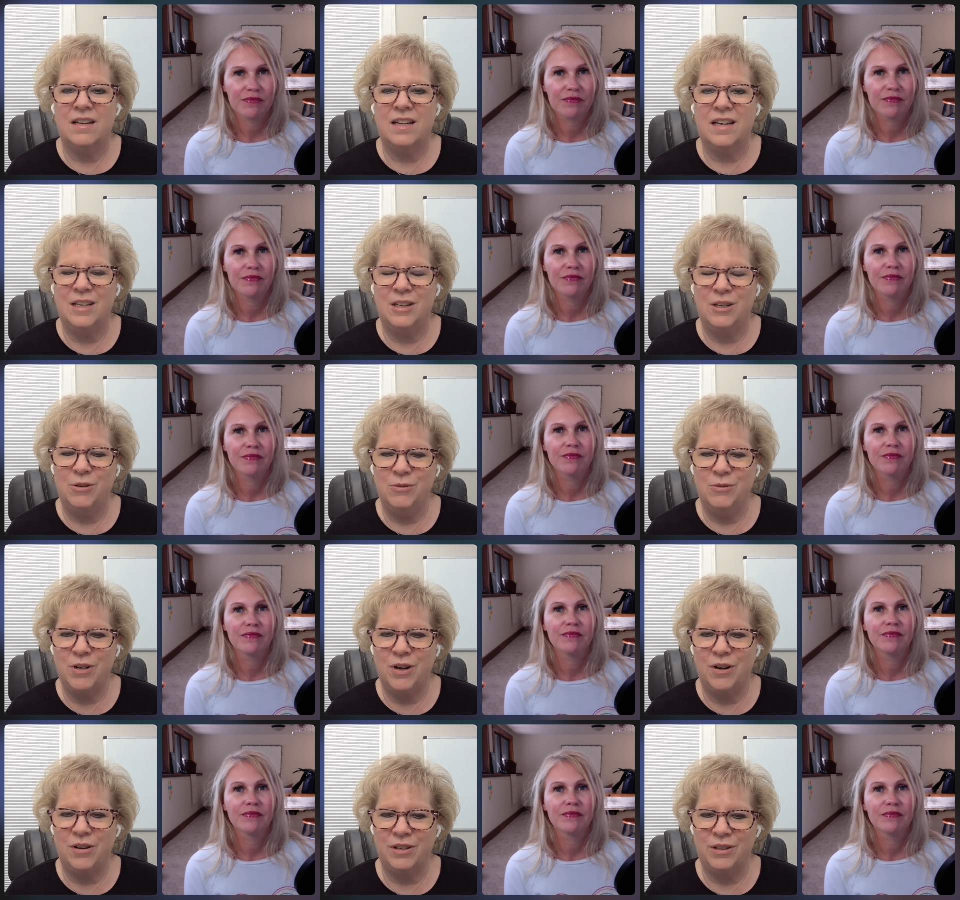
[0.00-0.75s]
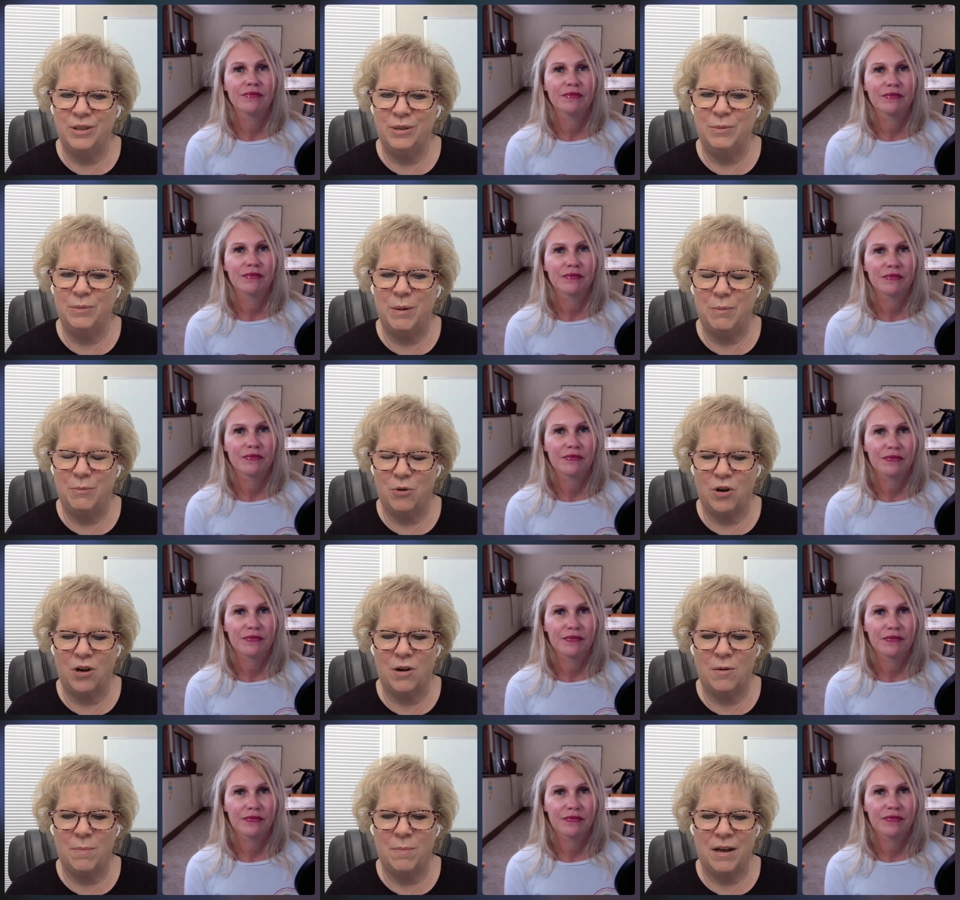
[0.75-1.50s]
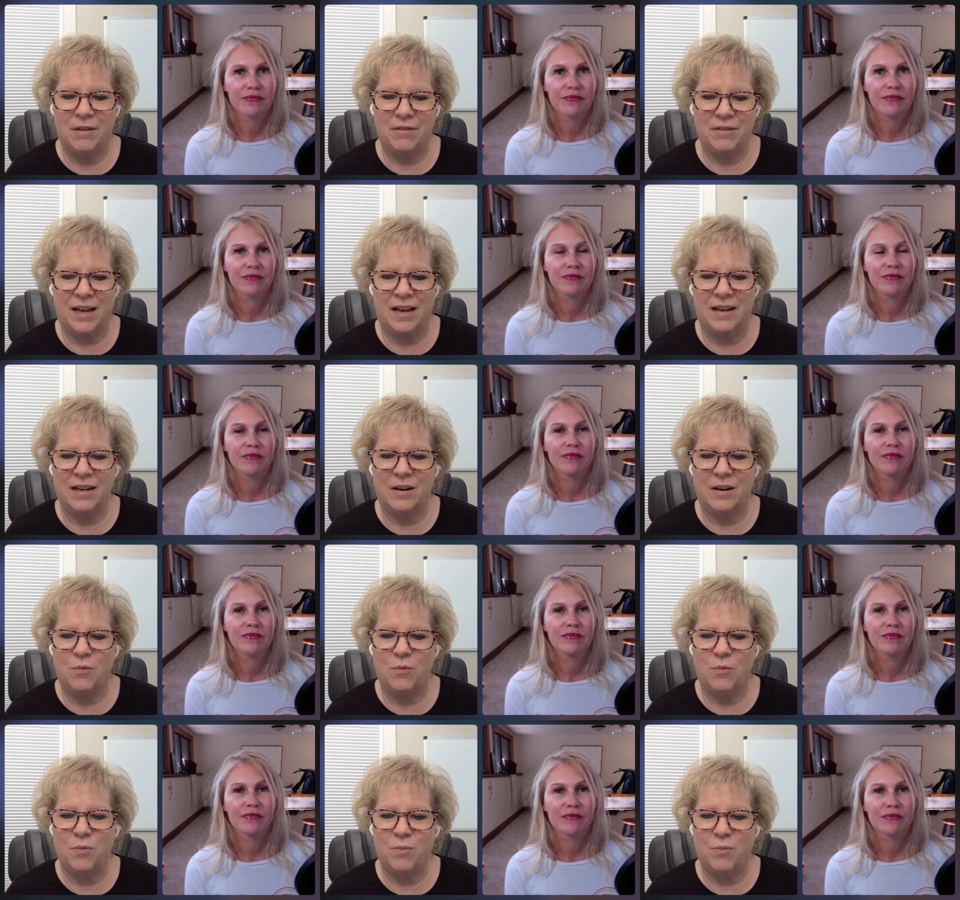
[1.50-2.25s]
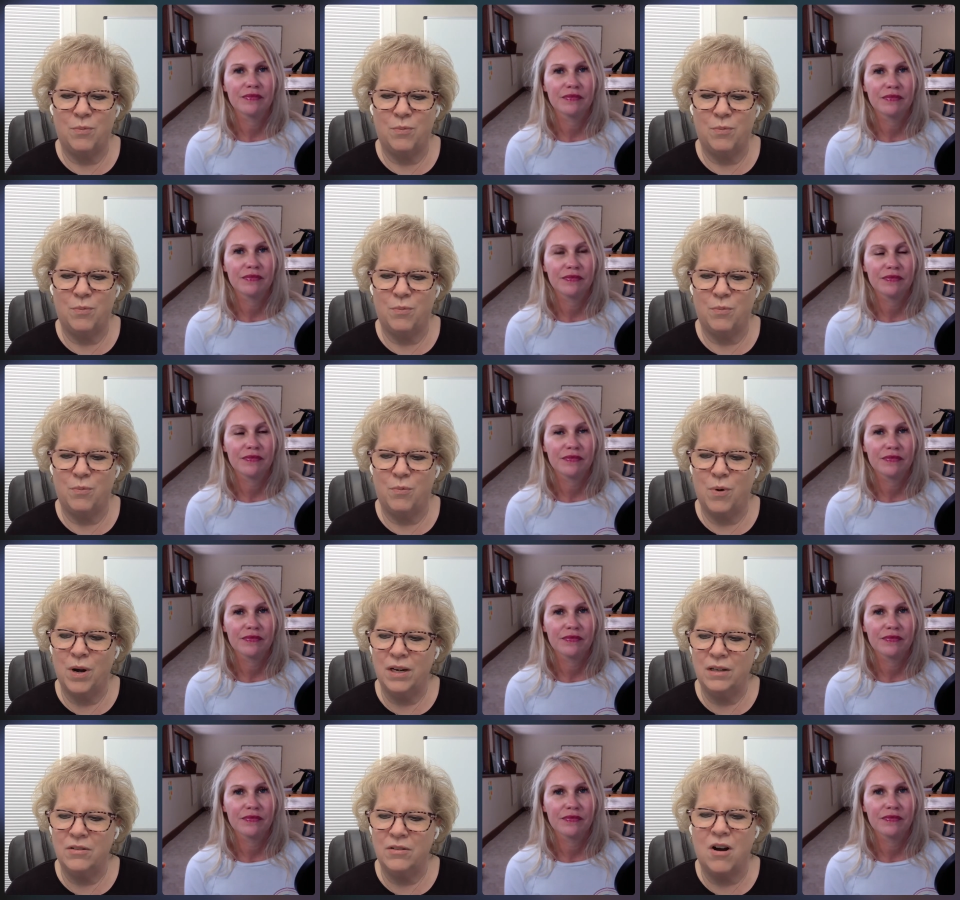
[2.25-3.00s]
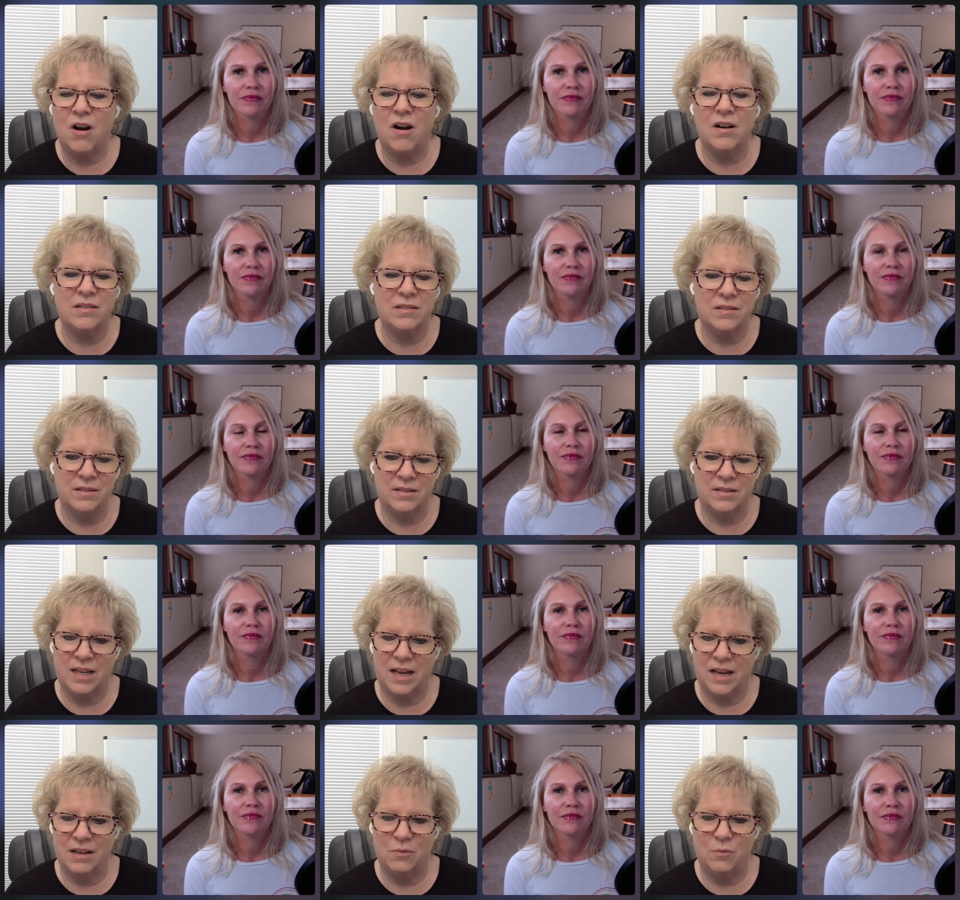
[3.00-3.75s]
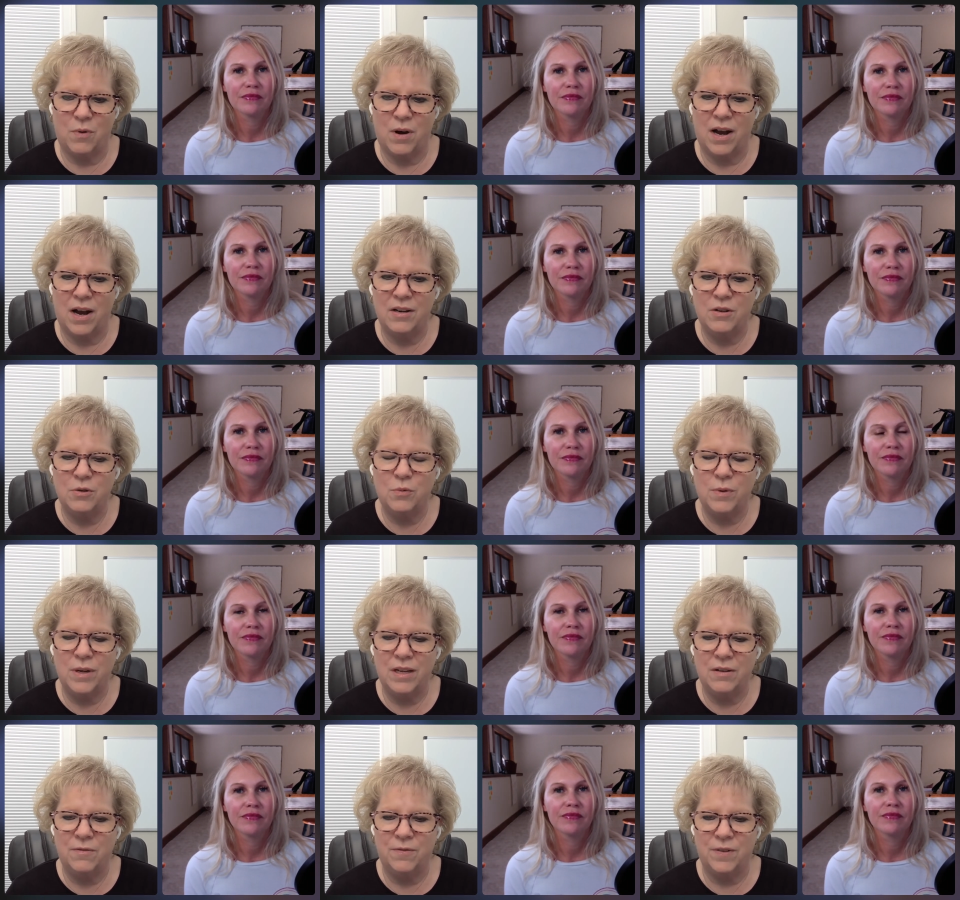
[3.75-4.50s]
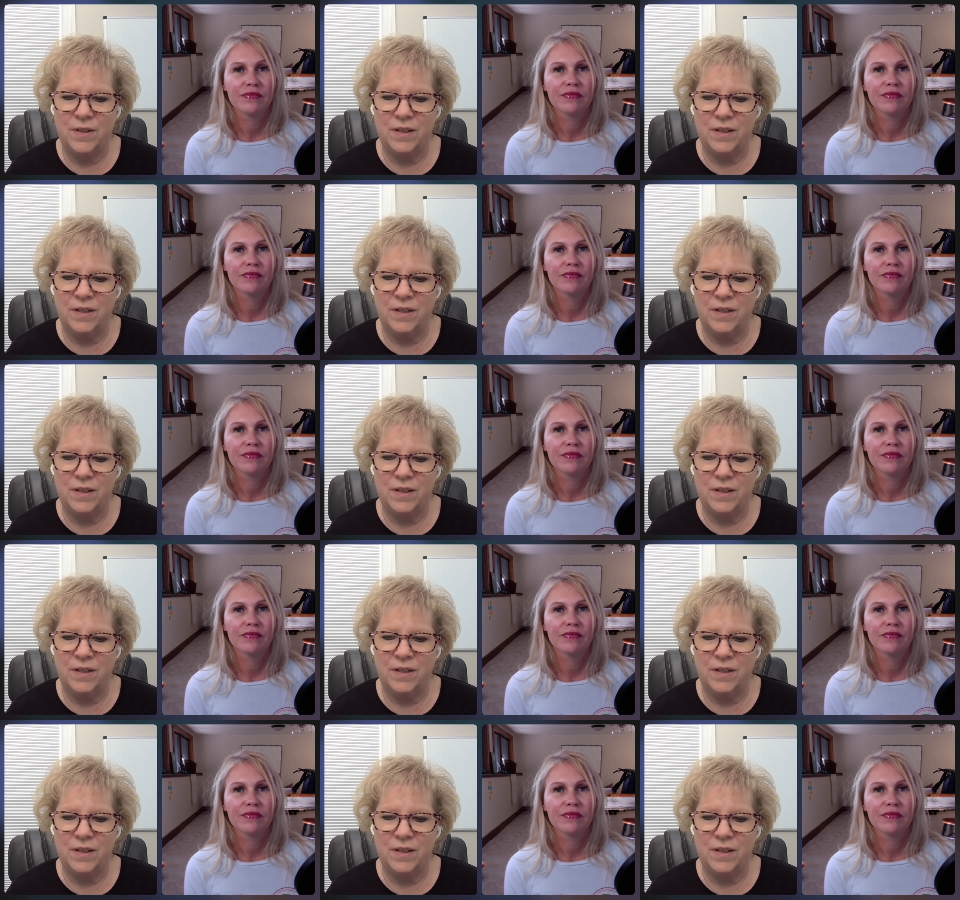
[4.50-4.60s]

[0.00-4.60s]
Speaker 1: Can you talk a little bit more about that and what causes that? Why do we